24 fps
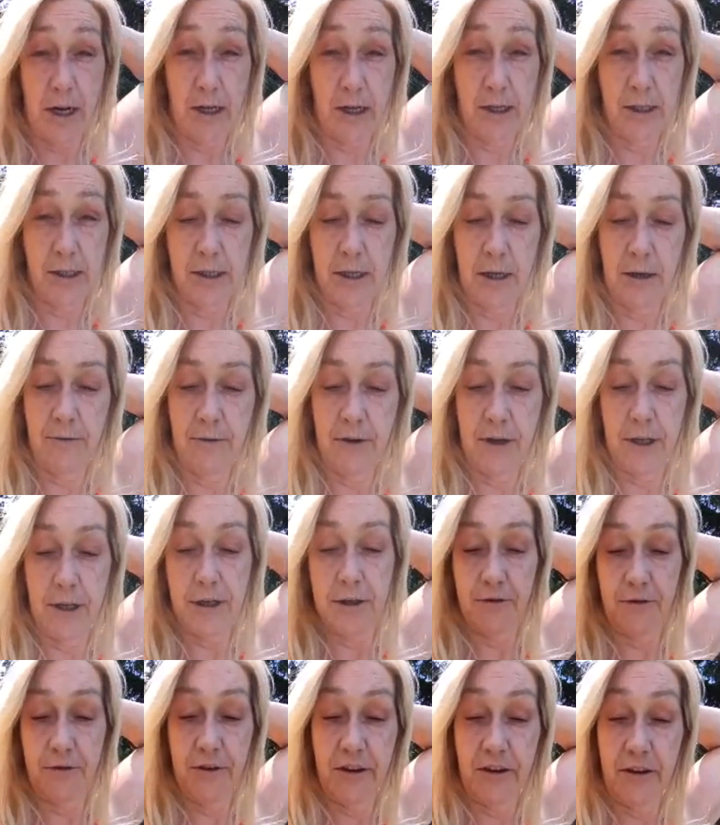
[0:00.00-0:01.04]
of it,
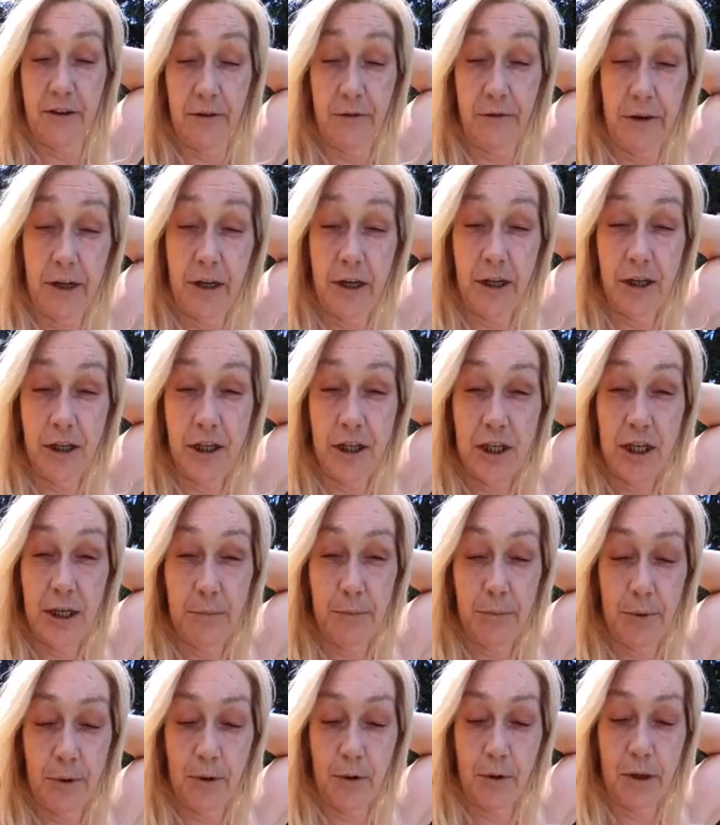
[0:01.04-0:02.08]
very, very cheap.
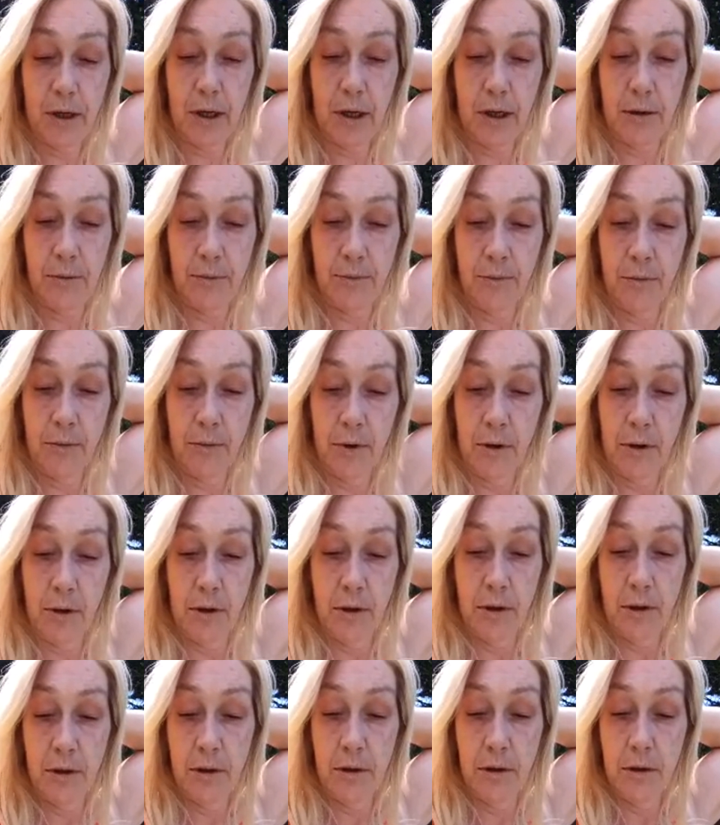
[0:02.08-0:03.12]
Okay.
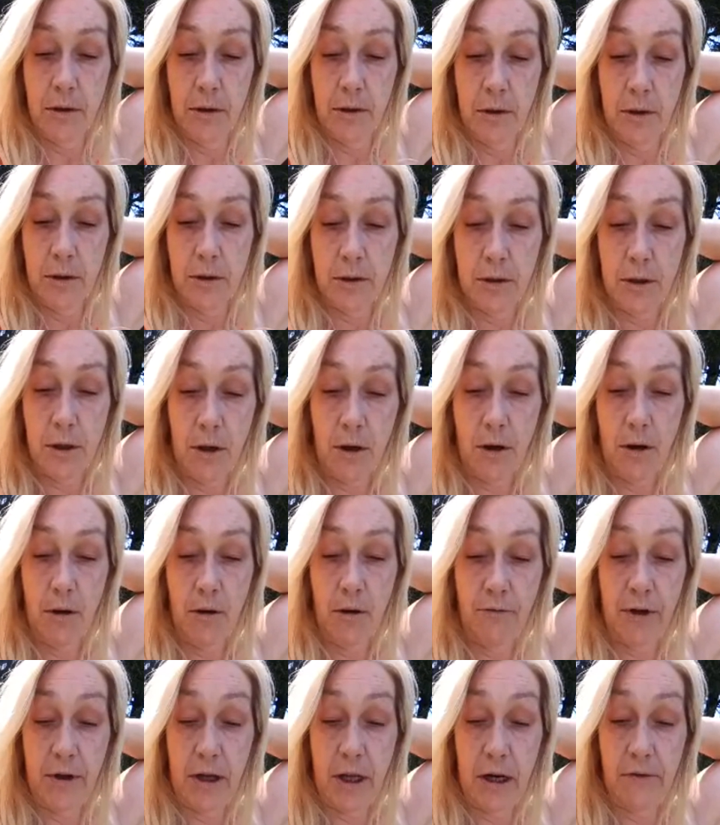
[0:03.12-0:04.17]
So
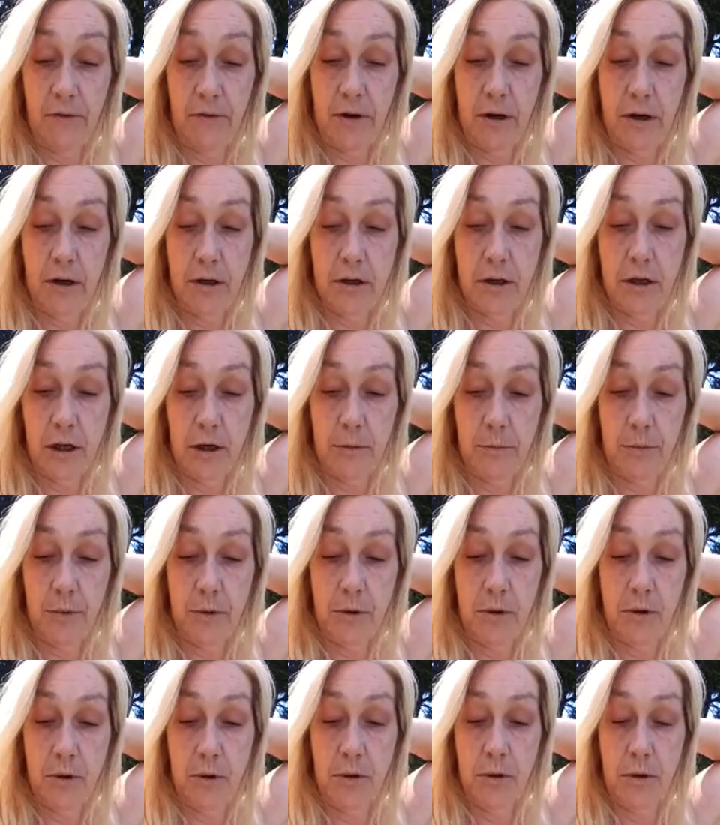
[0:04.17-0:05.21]
very, very cheap.
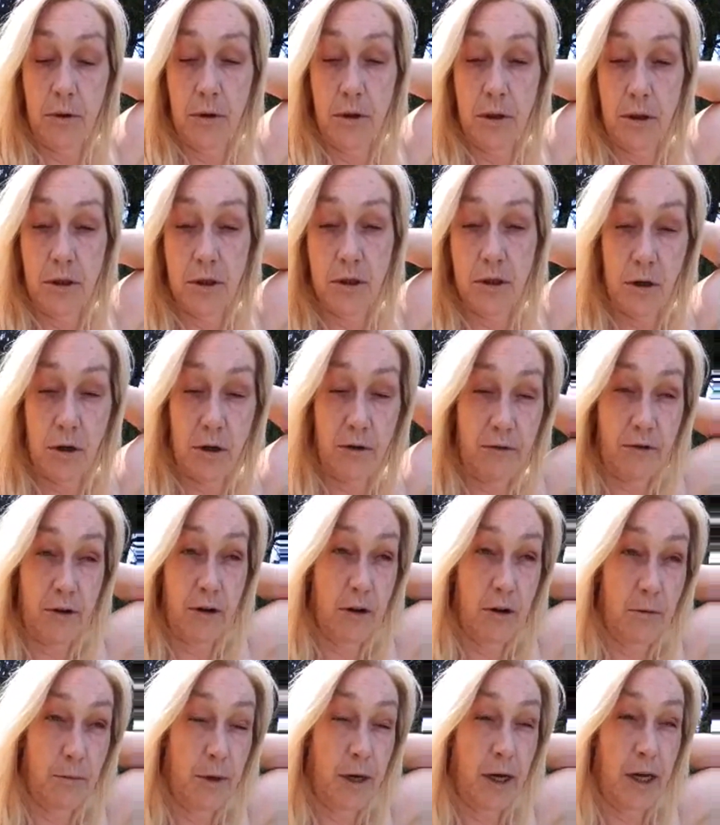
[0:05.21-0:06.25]
So if you're in
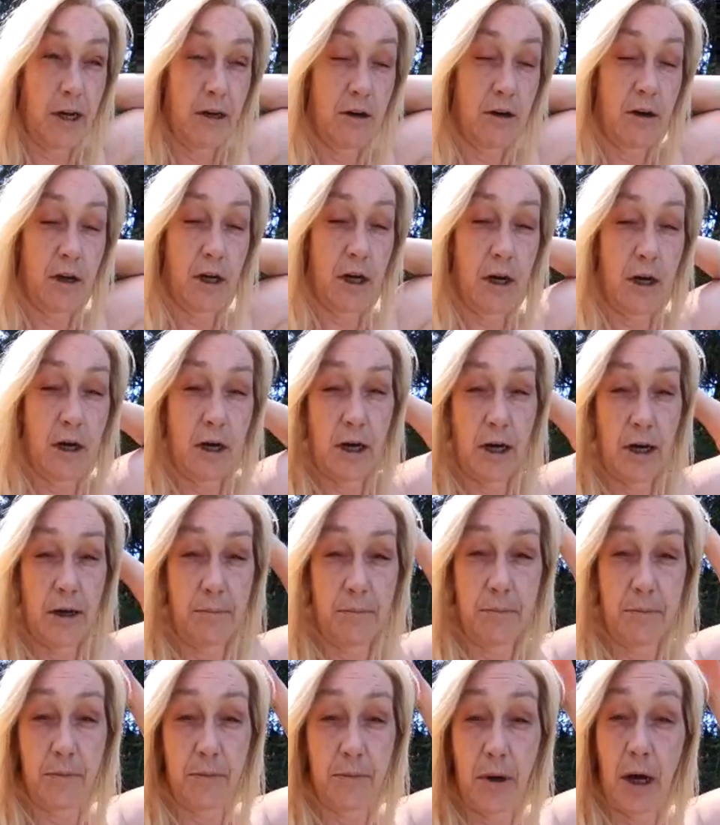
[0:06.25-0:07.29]
my area,
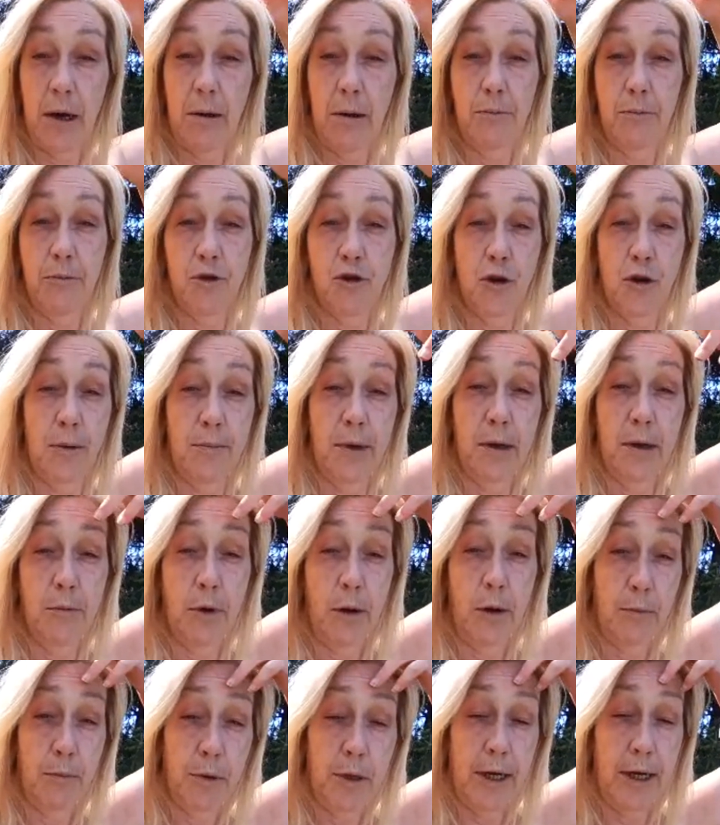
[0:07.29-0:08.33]
I'm trimming my
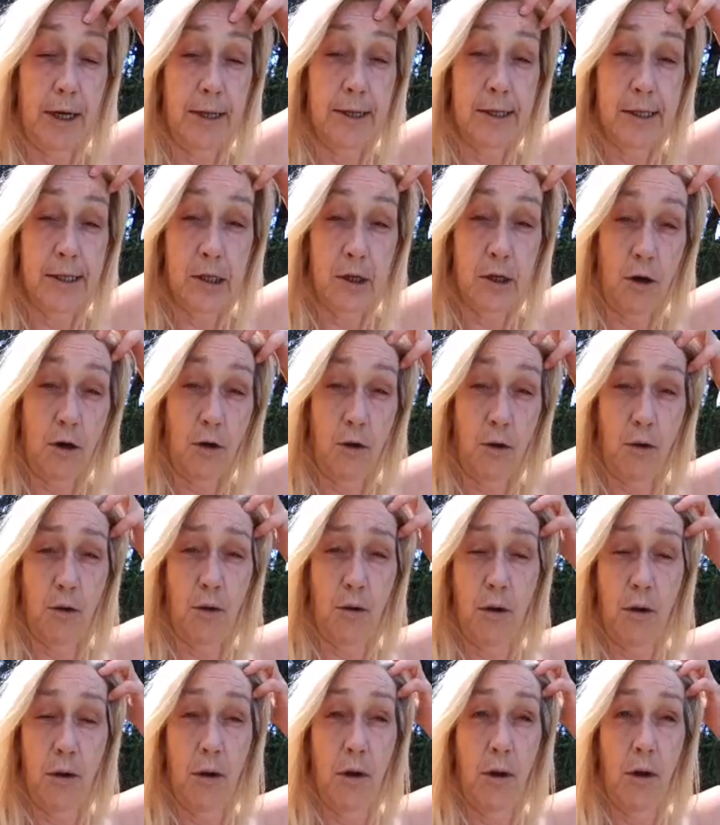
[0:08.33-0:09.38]
plants, so
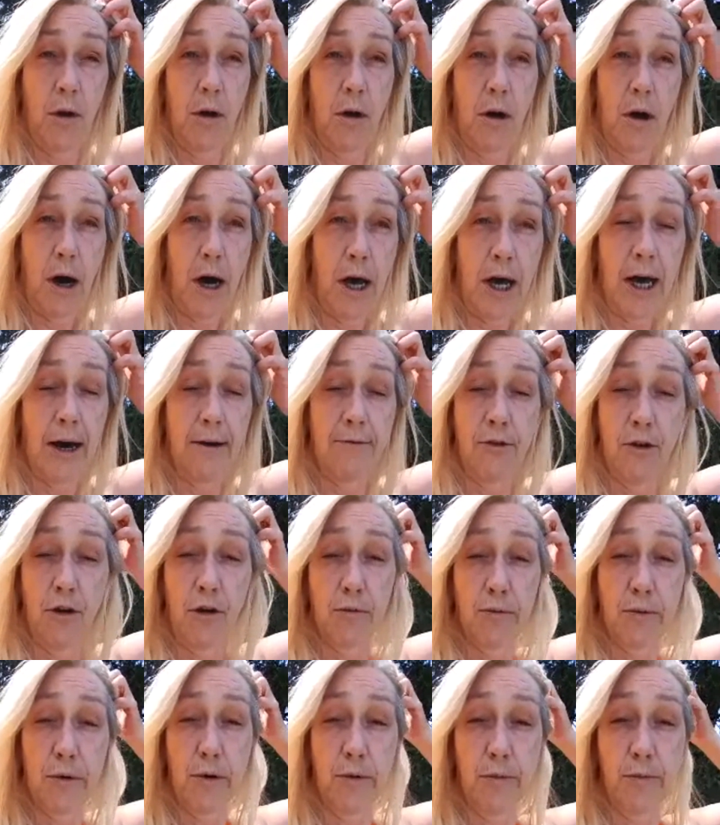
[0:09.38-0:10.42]
I have no
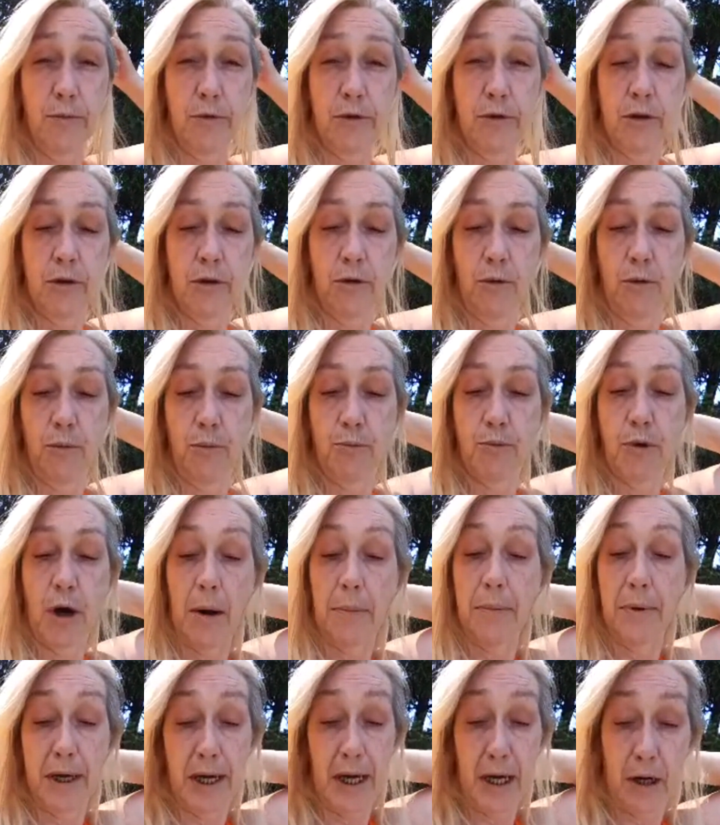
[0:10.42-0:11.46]
room to
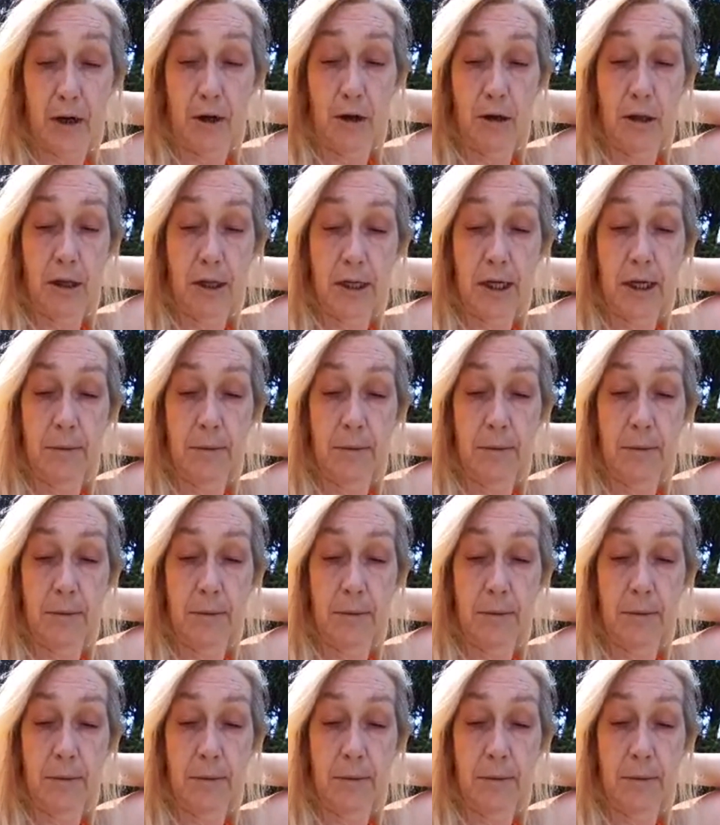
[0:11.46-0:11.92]
propagate all of them,